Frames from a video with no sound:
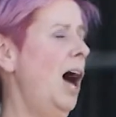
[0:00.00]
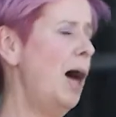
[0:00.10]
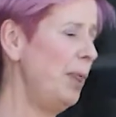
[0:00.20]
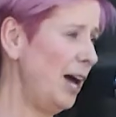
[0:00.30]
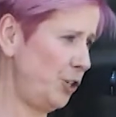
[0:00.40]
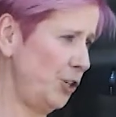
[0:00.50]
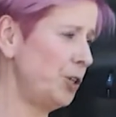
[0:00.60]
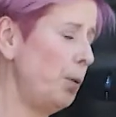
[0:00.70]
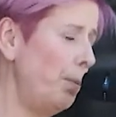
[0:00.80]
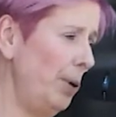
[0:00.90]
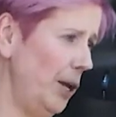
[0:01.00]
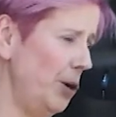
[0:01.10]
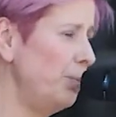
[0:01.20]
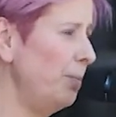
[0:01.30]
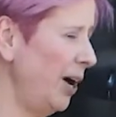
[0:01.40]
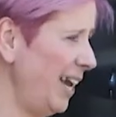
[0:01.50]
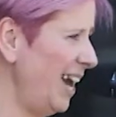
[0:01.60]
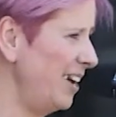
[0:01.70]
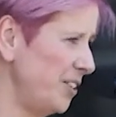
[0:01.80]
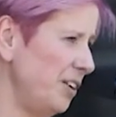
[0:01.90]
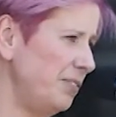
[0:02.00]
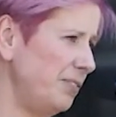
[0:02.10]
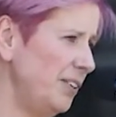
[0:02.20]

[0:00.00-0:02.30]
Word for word: And that just blew my head off.